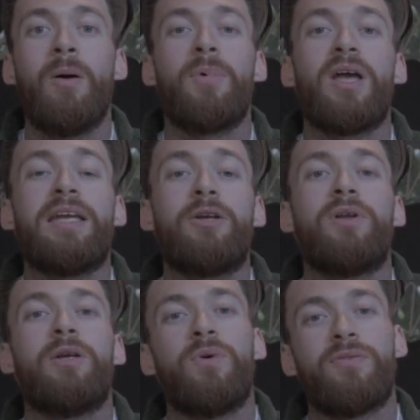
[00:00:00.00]
but
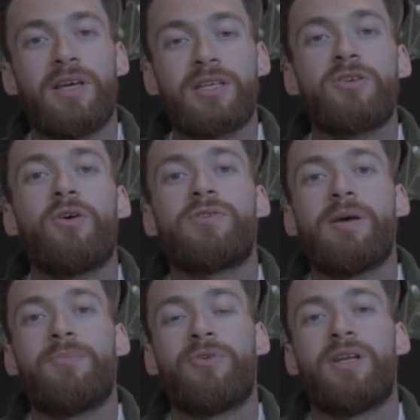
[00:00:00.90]
equally with their
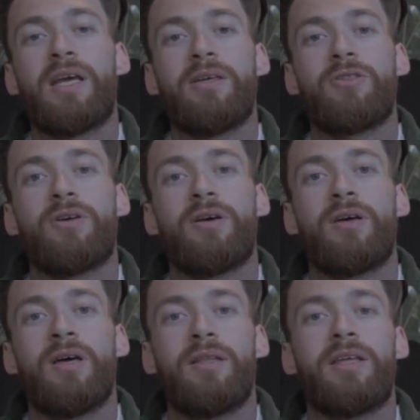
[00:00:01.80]
soft-tempered nature,